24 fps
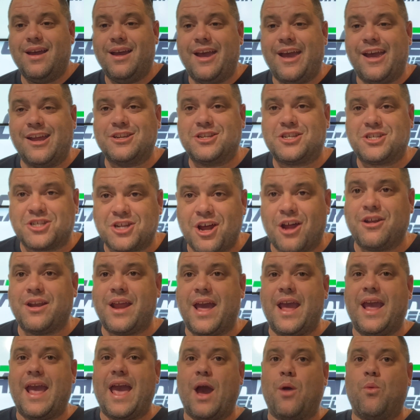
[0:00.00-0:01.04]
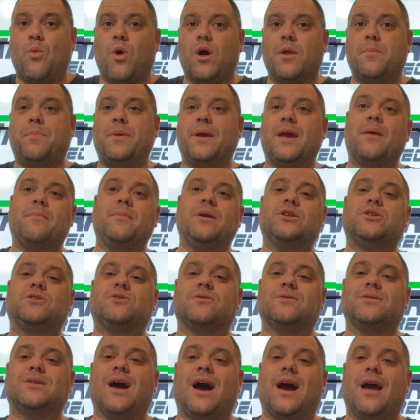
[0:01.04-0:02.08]
and Sunday at 1 p.m.
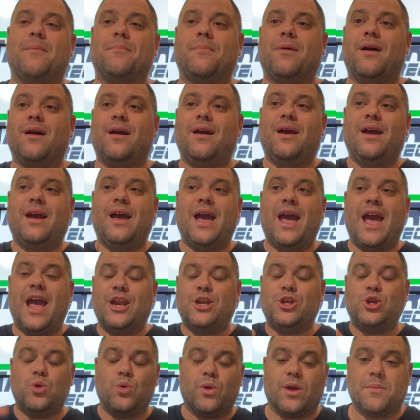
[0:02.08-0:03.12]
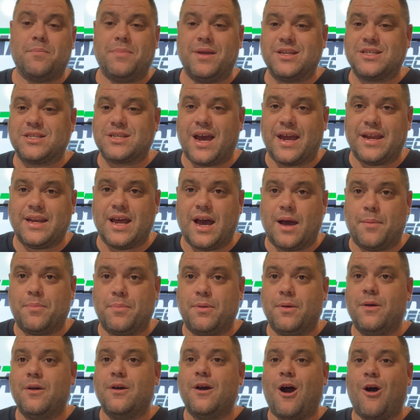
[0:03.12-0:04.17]
Eastern time, and you can be signed
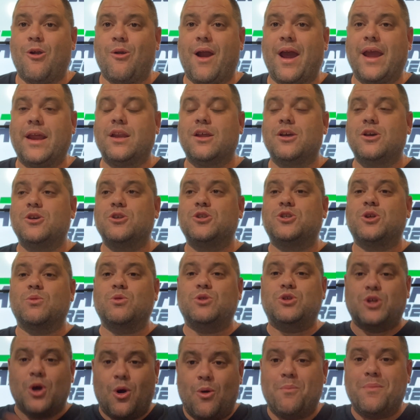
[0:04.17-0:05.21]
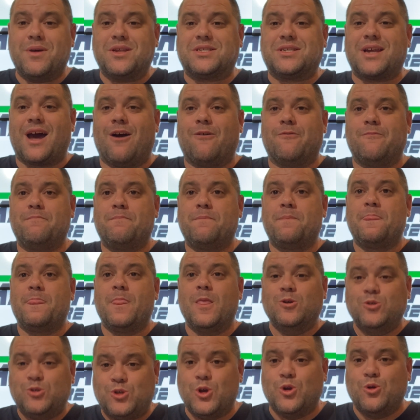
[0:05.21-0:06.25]
up, all right? So don't miss out.
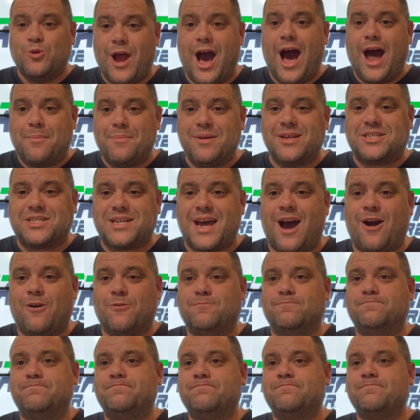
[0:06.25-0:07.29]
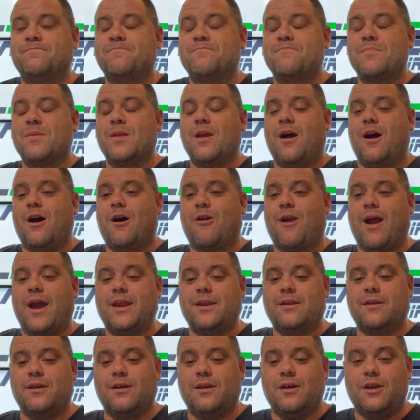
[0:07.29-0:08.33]
Do not miss out, all
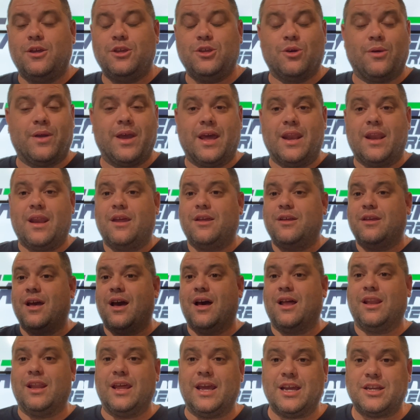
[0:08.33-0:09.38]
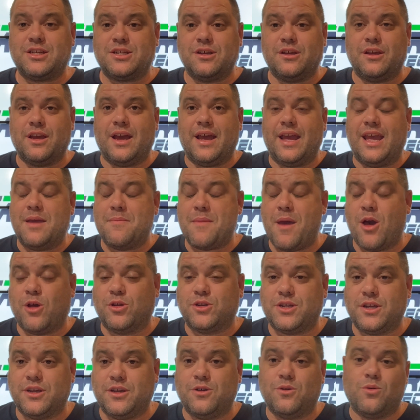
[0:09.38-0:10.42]
right? You'll get a link to you, emailed
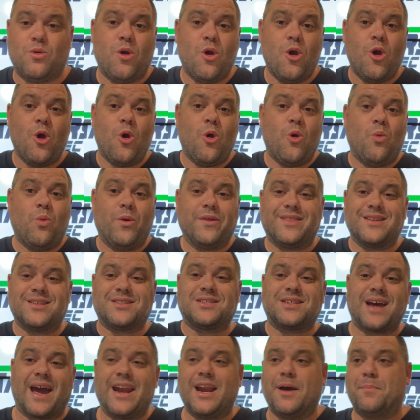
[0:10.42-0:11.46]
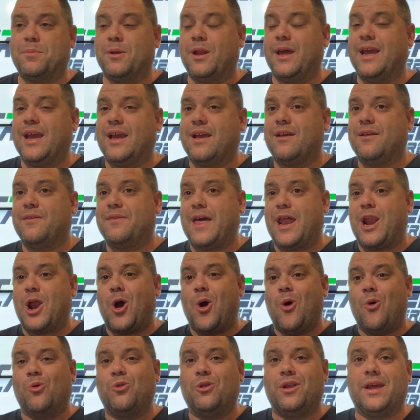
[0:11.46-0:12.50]
to you with the sign-up link that
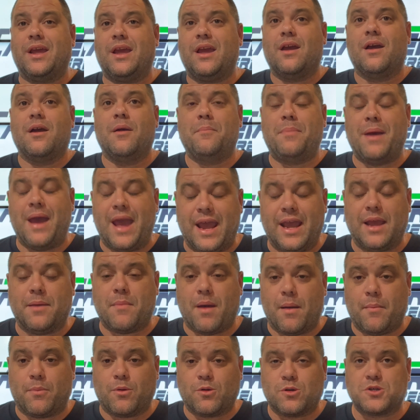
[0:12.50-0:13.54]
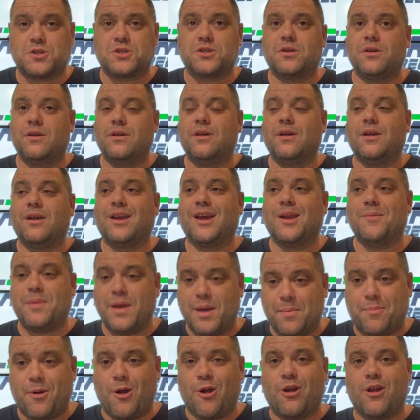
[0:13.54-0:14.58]
only paying members can be a
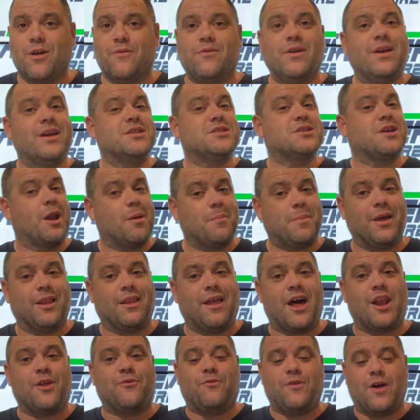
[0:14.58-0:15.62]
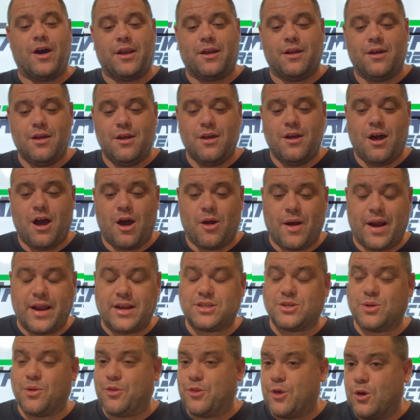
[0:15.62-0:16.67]
part of. It's going to be a lot of fun, all right?
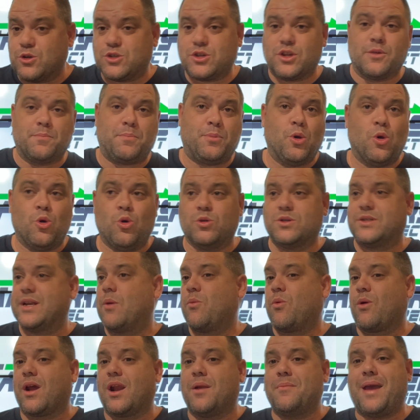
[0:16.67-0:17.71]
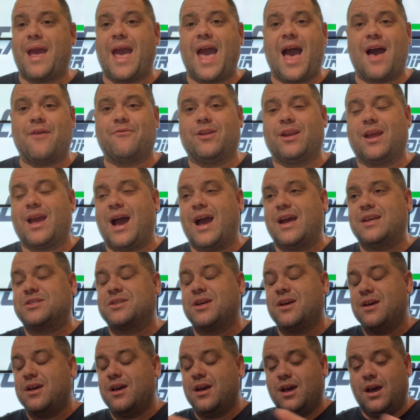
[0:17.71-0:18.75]
So those are the pools that we're going to be having, guys.
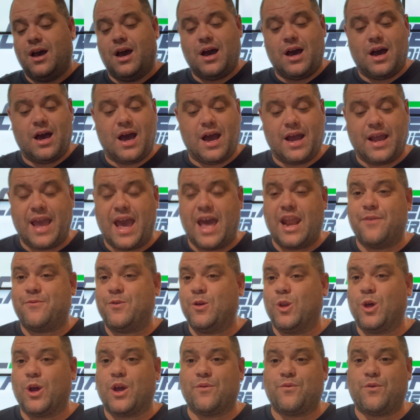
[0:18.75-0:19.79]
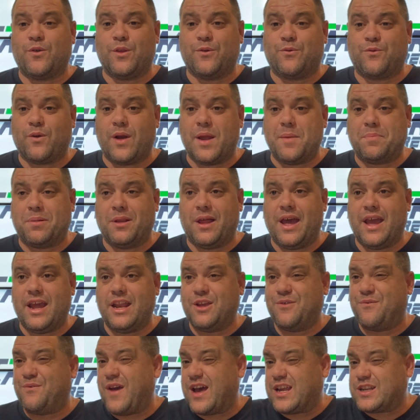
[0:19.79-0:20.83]
Again, if you're looking for the free play and
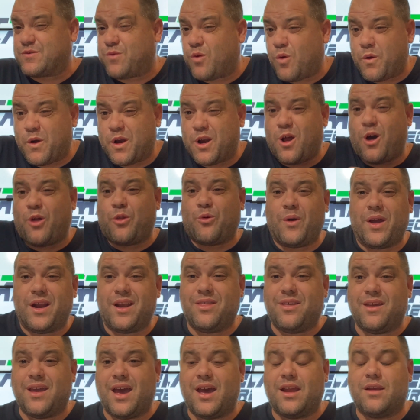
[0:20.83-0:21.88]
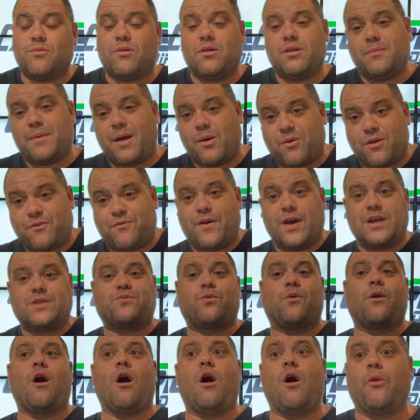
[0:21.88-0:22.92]
you fast-forward it all the way to the end, well, you might want to
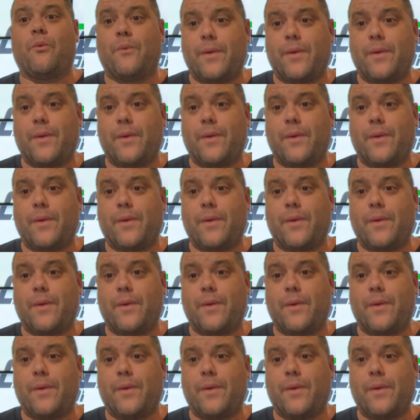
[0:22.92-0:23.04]
fast-forward all the